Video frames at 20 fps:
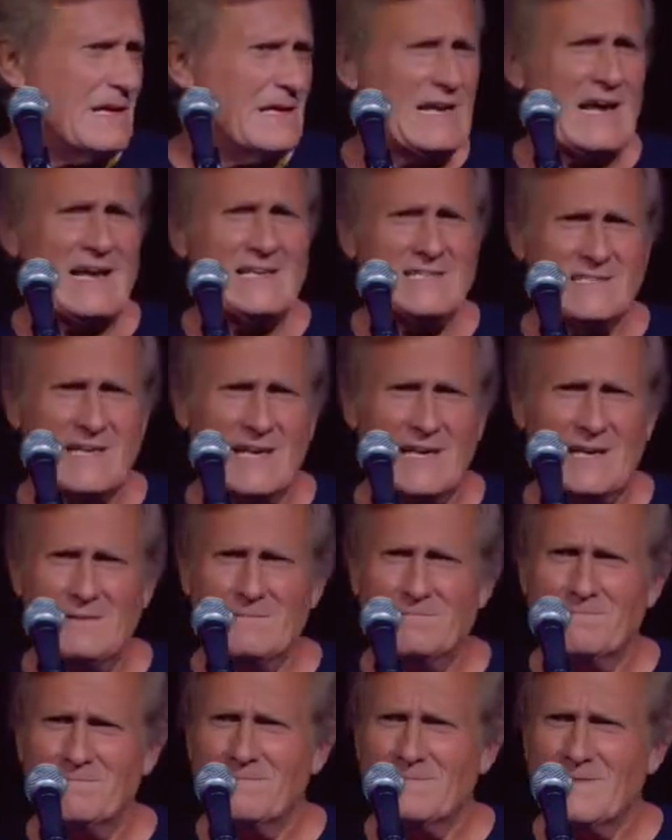And I
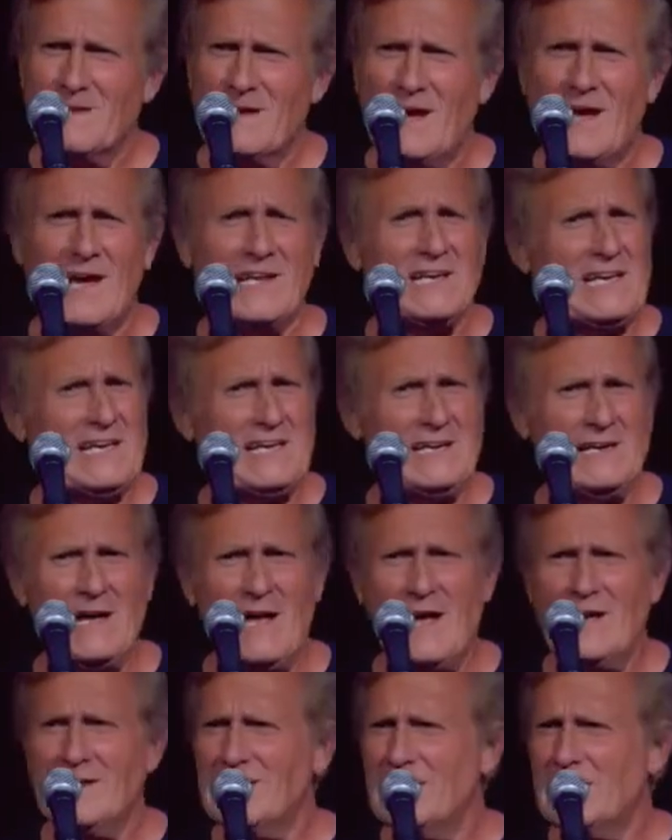say, honey,
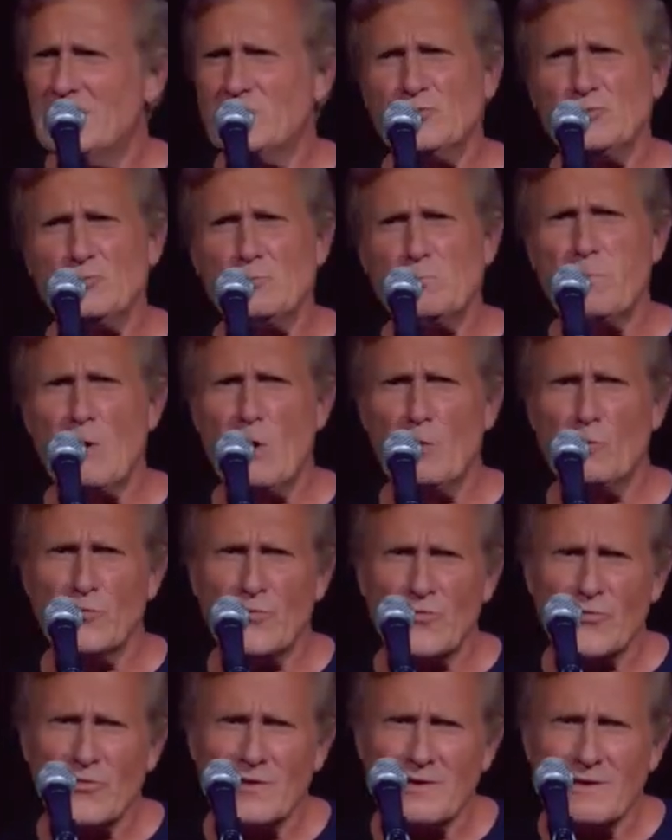I can't do
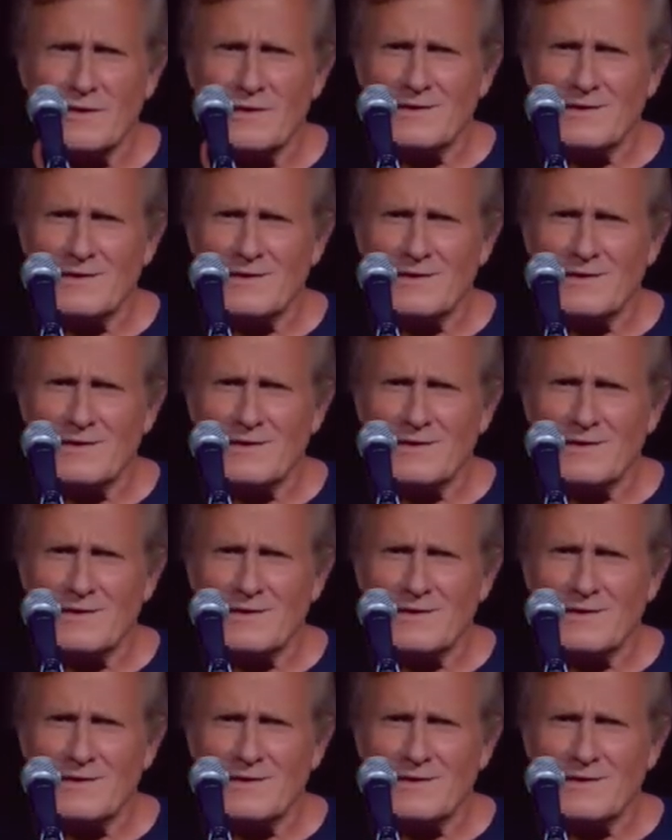both.